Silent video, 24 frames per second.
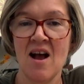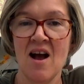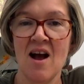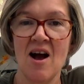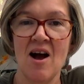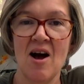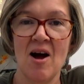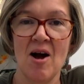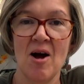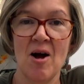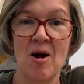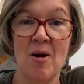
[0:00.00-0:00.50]

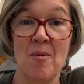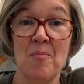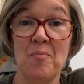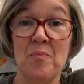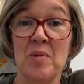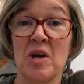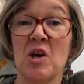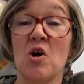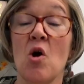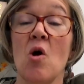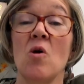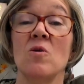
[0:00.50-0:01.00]
Uh,
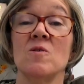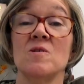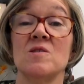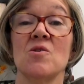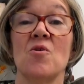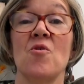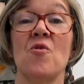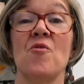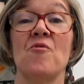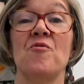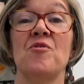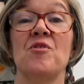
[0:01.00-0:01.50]
because
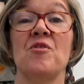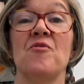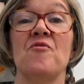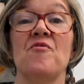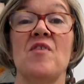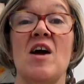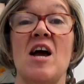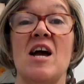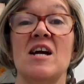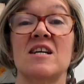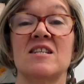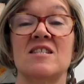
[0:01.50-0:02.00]
of the
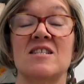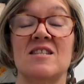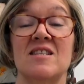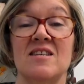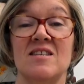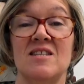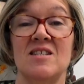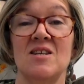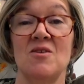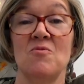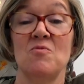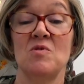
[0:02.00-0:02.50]
fact
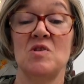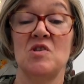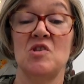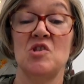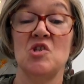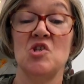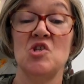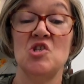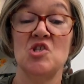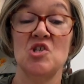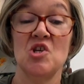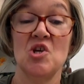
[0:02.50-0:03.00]
that it was
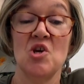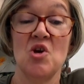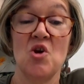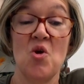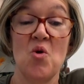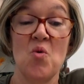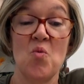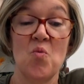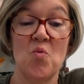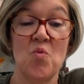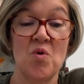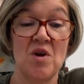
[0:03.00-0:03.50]
to
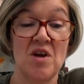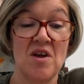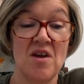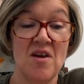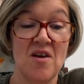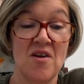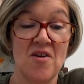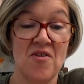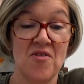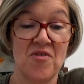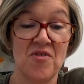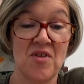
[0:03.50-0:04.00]
do
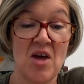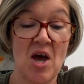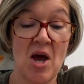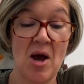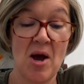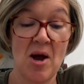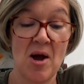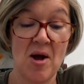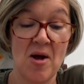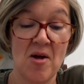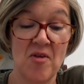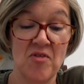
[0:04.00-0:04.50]
with
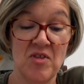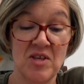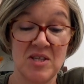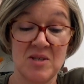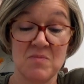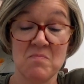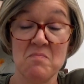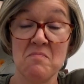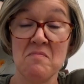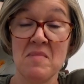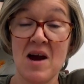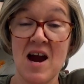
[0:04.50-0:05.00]
uh, this
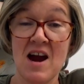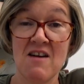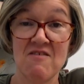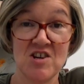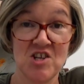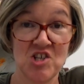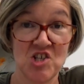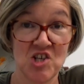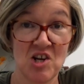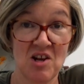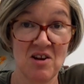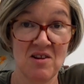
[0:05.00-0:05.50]

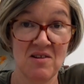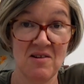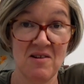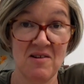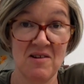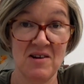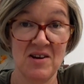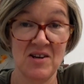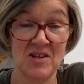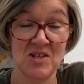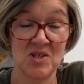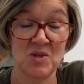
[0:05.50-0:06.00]
marriage
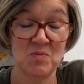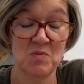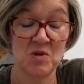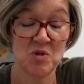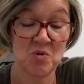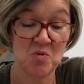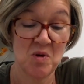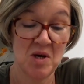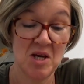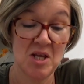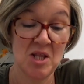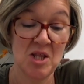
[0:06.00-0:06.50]
alliance
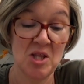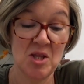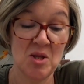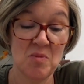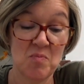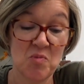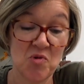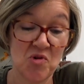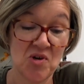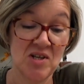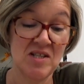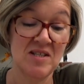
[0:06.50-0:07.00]
between
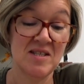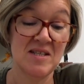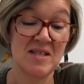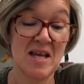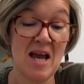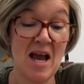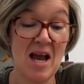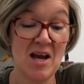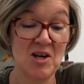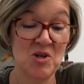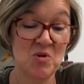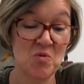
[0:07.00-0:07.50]
Prince
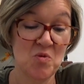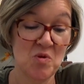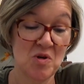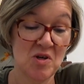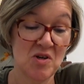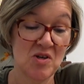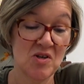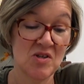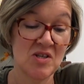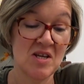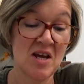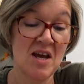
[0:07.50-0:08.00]

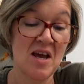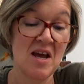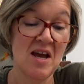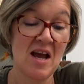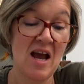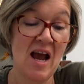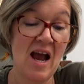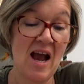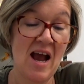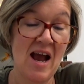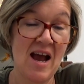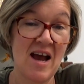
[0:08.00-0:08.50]
Edward
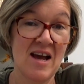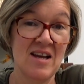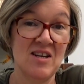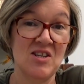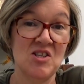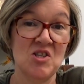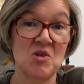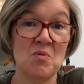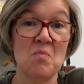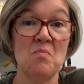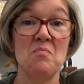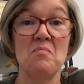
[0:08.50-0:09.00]

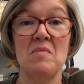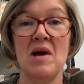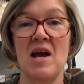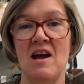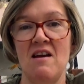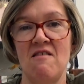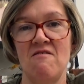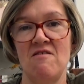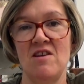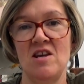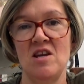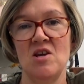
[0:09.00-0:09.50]
and
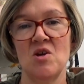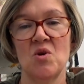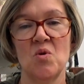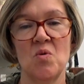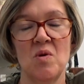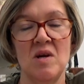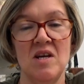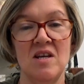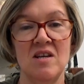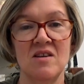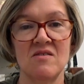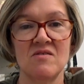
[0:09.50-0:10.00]
Mary,
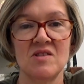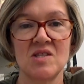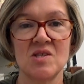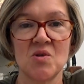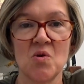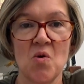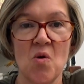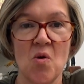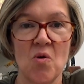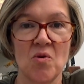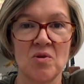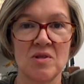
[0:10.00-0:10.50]
Queen of
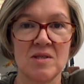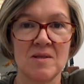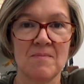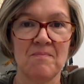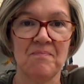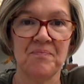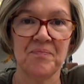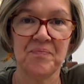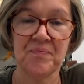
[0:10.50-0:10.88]
Scots.